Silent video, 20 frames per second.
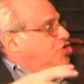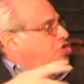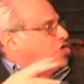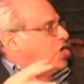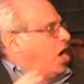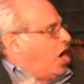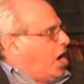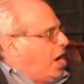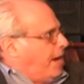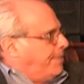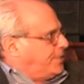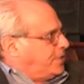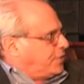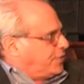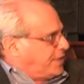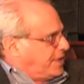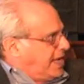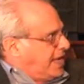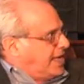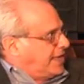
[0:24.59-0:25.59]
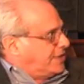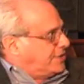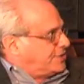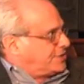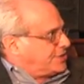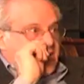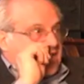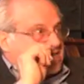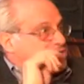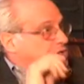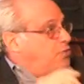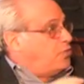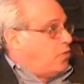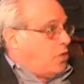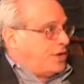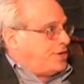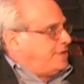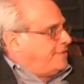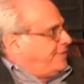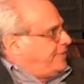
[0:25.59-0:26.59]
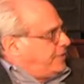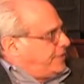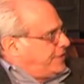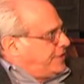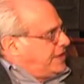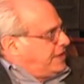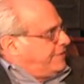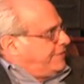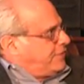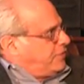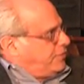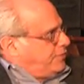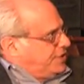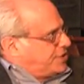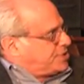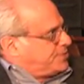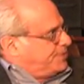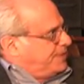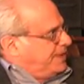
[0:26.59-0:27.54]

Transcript: job creators. That's a wonderful thing for rich